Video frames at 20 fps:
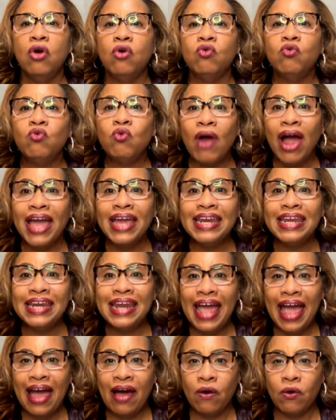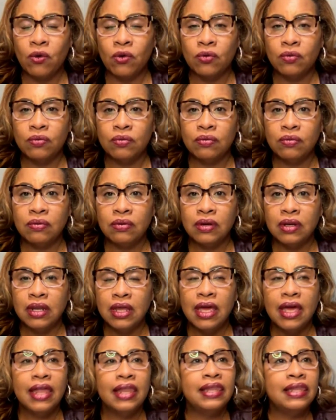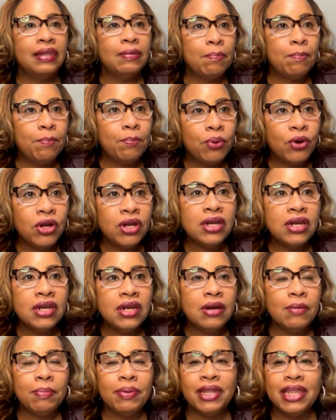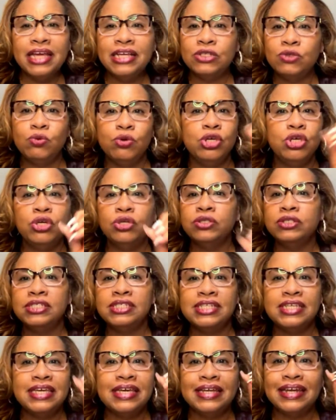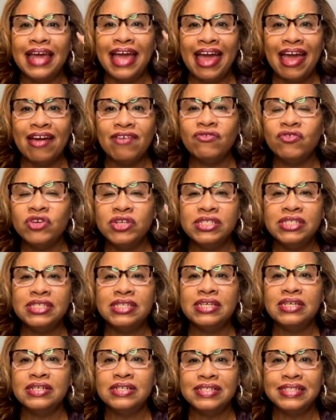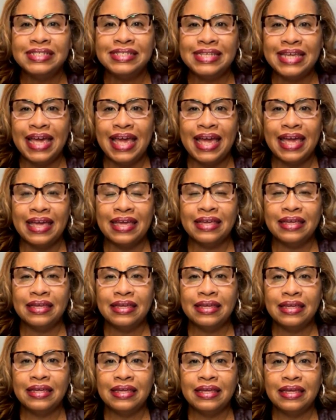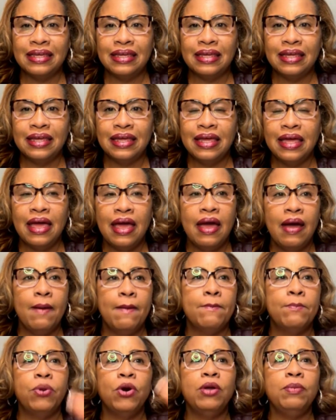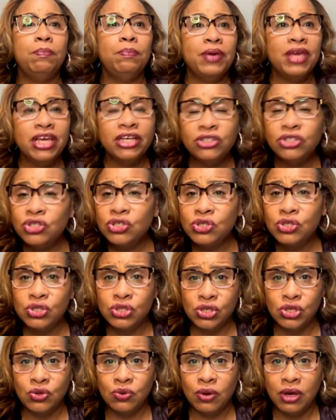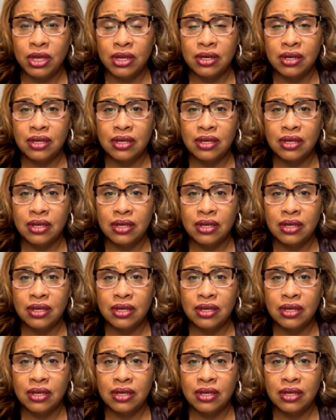Write it out. Put it in a place where you'll see it every single day. Put pictures to it.